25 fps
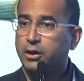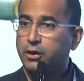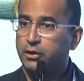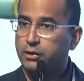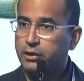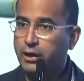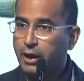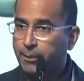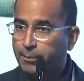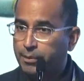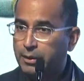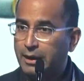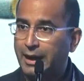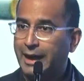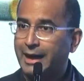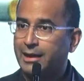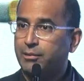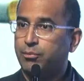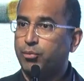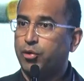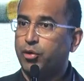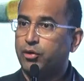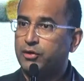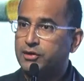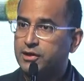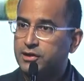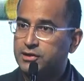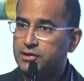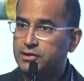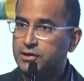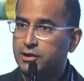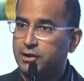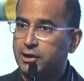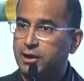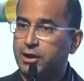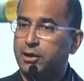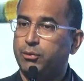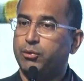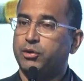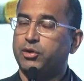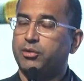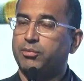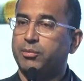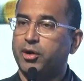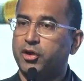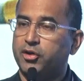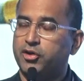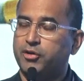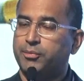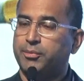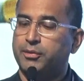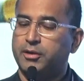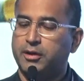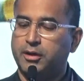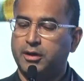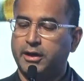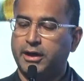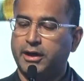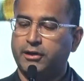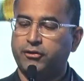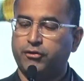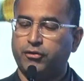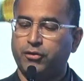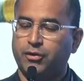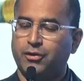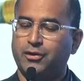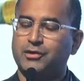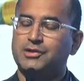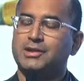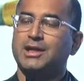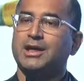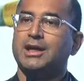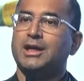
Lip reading: applied more distally with multiple electrodes,